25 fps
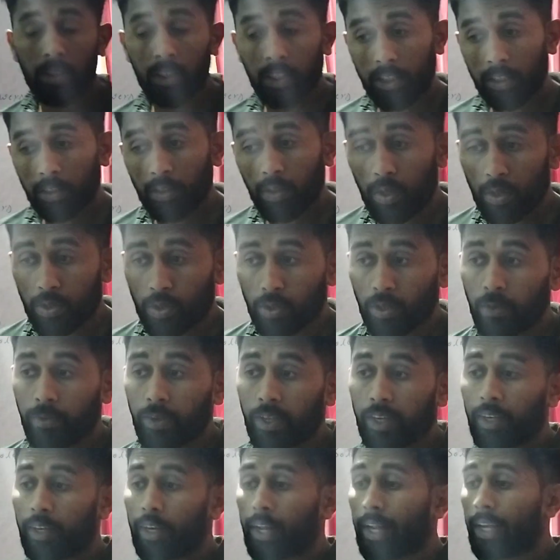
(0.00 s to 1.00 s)
This is also the
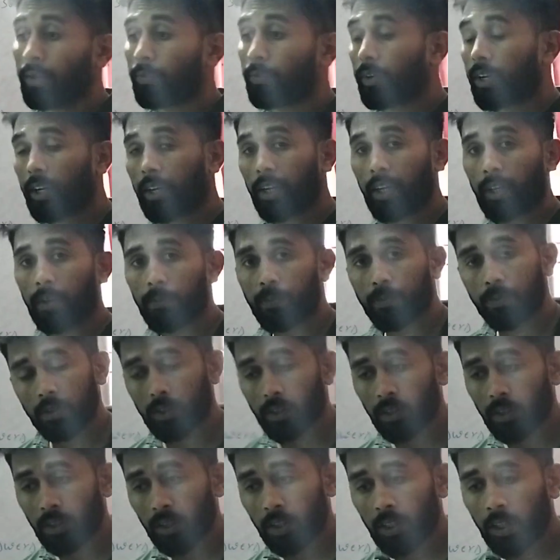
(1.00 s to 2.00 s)
very relevant tips,
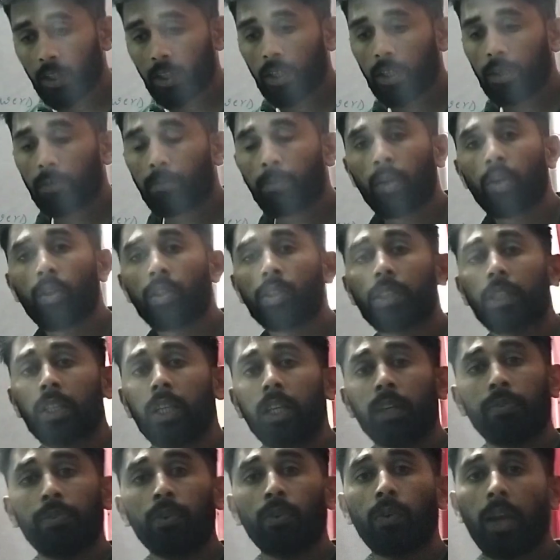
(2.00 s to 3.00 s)
because
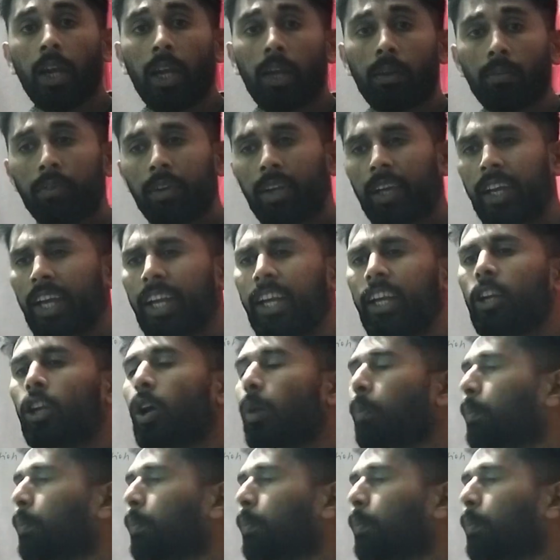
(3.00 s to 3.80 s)
if you have any